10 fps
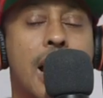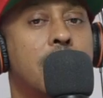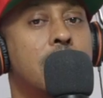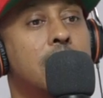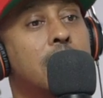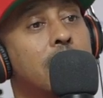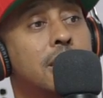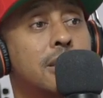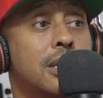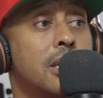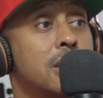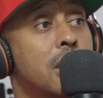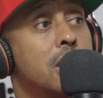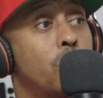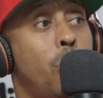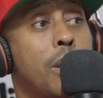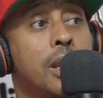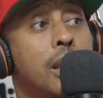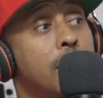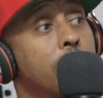I couldn't. Is is is
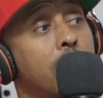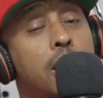women in the